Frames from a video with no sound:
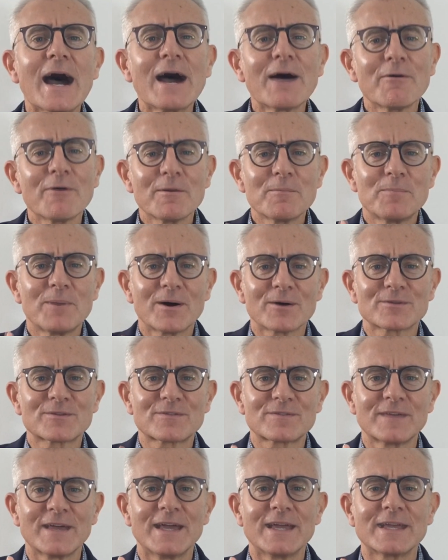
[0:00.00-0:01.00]
how about
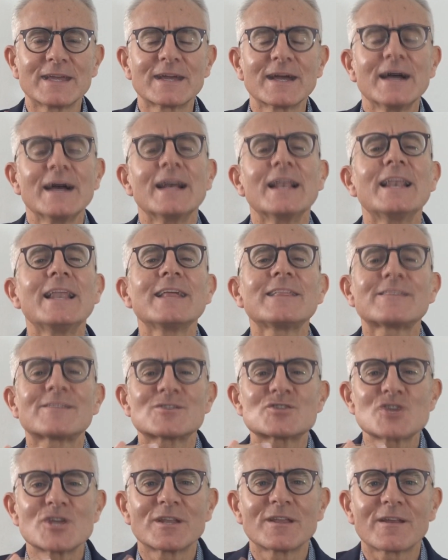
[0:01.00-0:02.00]
saying
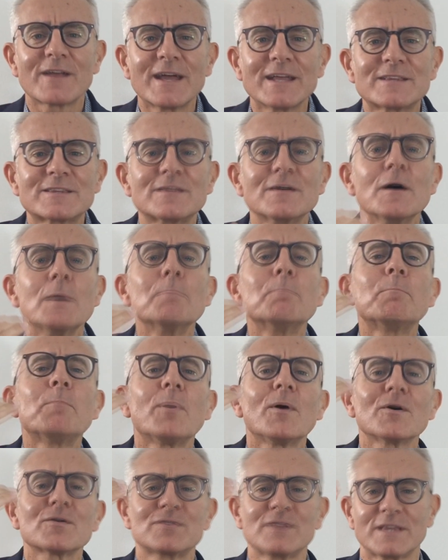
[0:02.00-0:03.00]
let's generate
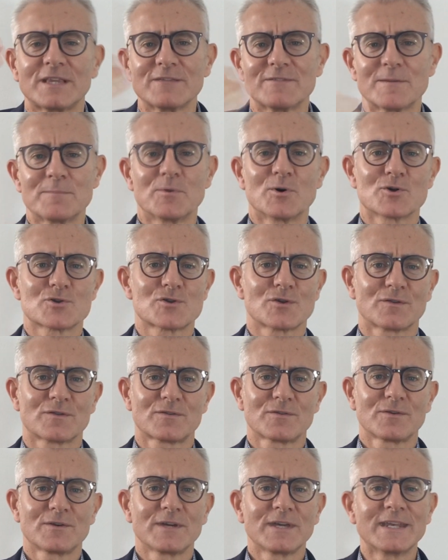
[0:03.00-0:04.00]
positive
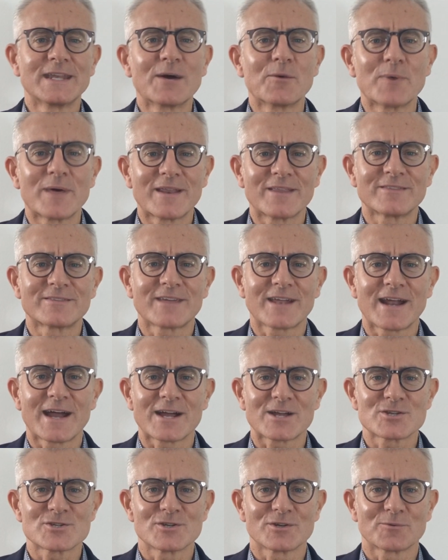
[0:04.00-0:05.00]
emotions in our
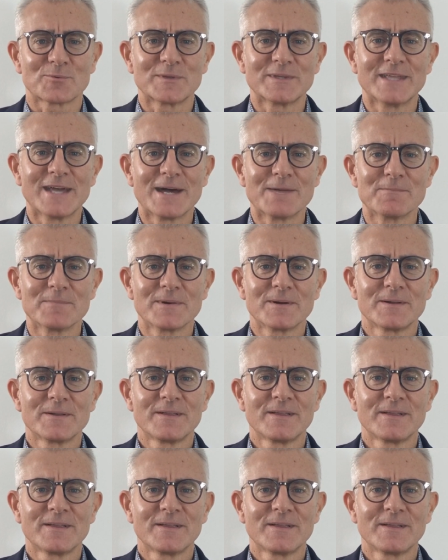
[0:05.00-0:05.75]
interaction with them?